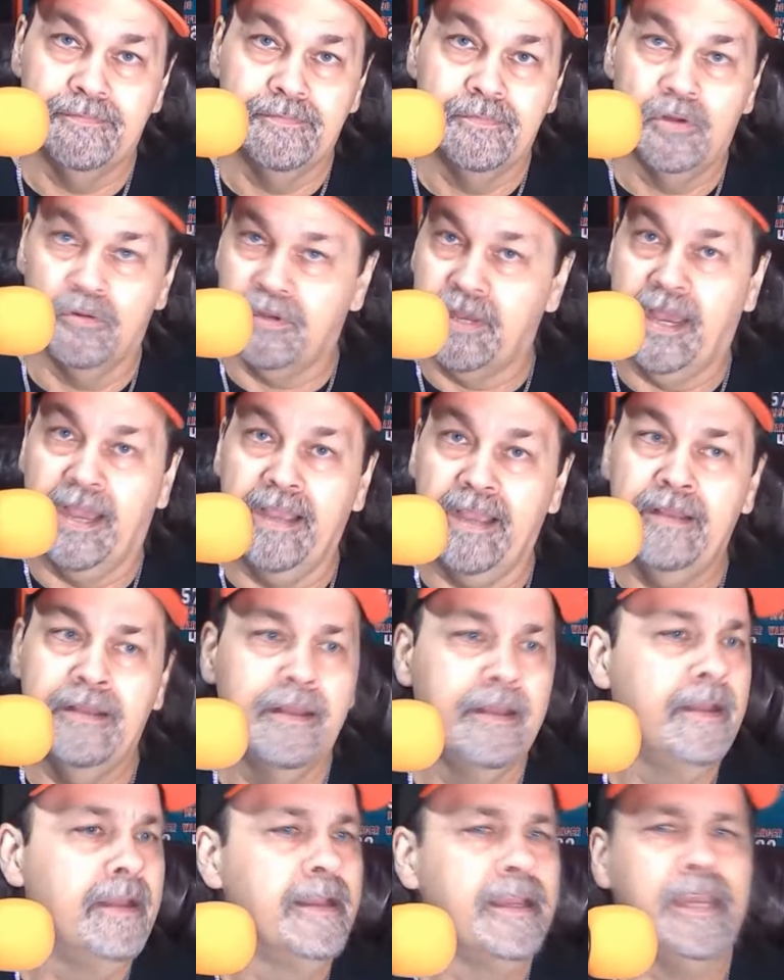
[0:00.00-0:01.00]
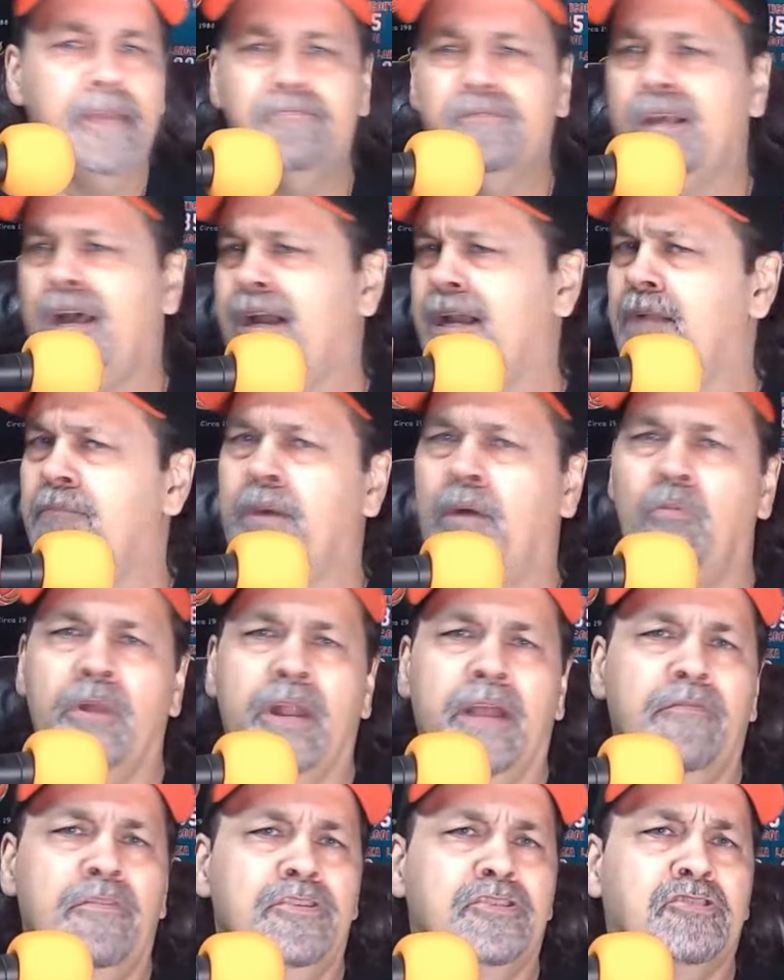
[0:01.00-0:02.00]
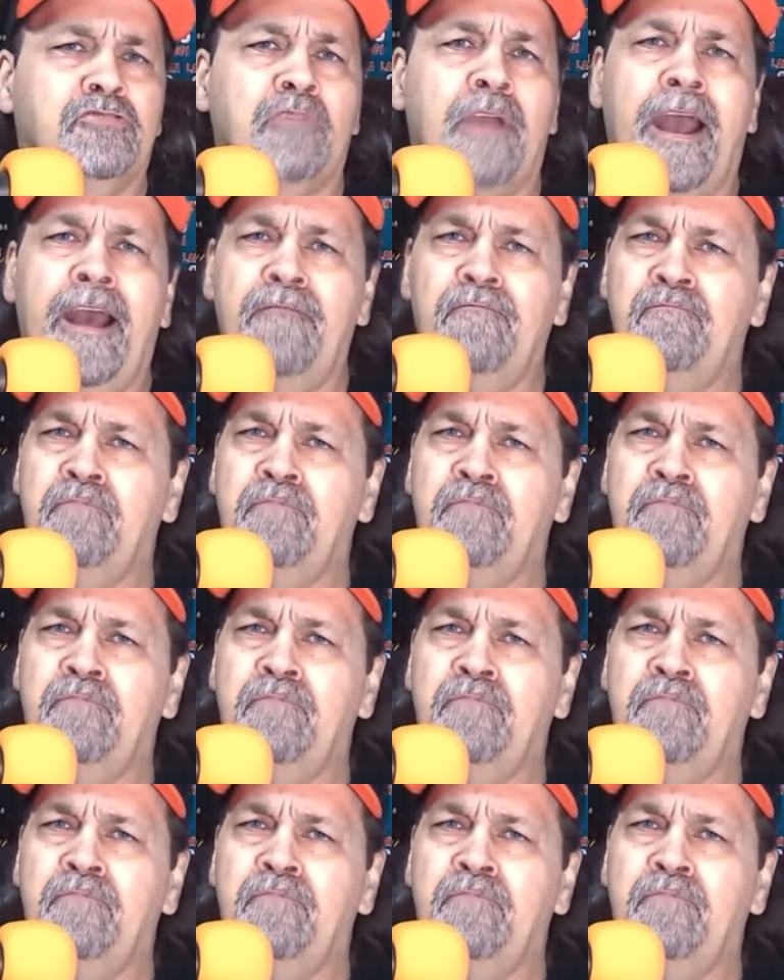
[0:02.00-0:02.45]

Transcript: Okay? keep talking about whatever draft